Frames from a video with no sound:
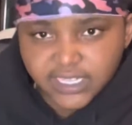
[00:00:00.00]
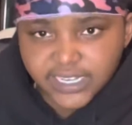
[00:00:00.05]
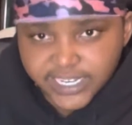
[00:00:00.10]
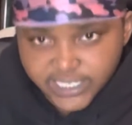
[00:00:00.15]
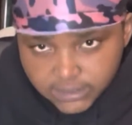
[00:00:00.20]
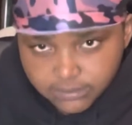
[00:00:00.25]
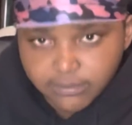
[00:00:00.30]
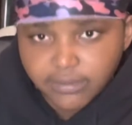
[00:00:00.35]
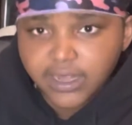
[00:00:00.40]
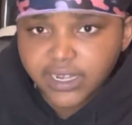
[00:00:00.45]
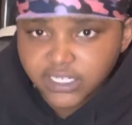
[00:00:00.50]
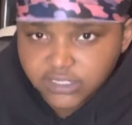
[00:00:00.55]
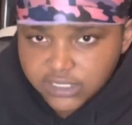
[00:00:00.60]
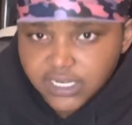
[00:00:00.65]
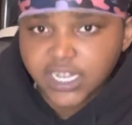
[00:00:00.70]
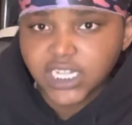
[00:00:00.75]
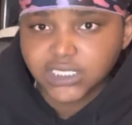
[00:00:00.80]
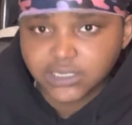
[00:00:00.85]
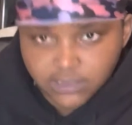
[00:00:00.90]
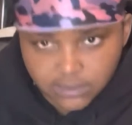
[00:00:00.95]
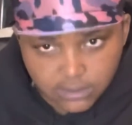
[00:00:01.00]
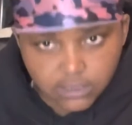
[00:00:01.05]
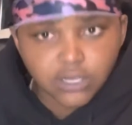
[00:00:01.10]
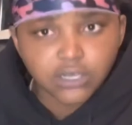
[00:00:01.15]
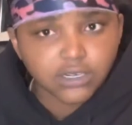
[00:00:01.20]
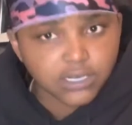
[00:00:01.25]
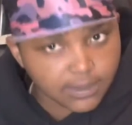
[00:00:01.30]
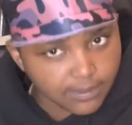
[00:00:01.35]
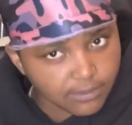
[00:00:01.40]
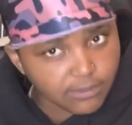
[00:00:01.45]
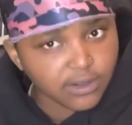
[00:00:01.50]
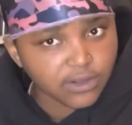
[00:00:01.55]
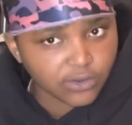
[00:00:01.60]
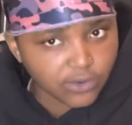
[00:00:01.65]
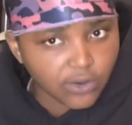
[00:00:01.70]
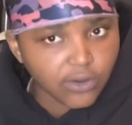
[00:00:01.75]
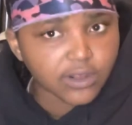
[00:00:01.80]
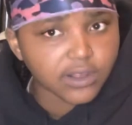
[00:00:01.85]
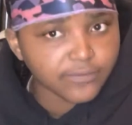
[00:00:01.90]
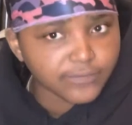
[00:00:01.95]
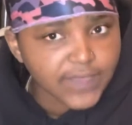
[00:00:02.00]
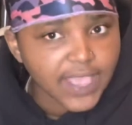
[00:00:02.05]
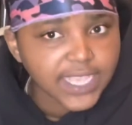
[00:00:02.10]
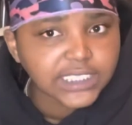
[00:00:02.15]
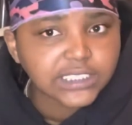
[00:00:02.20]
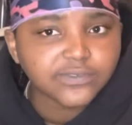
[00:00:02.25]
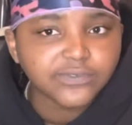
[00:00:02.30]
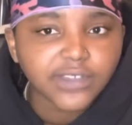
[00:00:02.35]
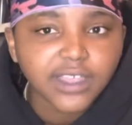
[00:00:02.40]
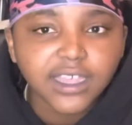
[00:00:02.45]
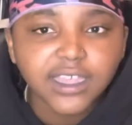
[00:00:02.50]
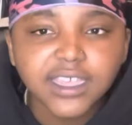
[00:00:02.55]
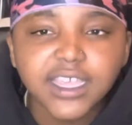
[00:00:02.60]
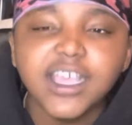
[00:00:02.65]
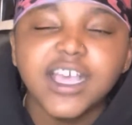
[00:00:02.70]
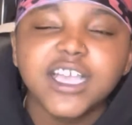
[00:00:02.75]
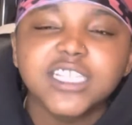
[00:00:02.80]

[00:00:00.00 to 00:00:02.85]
Like somebody trying to come around the corner fast fuck.